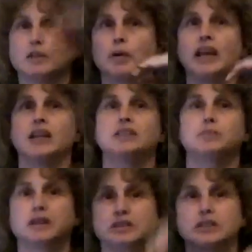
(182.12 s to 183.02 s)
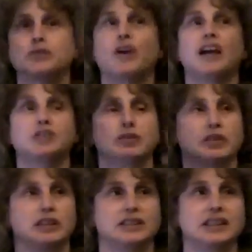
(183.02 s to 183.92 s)
the way it is because it's faster
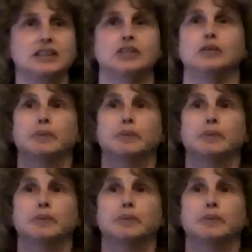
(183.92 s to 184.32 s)
and it's easier,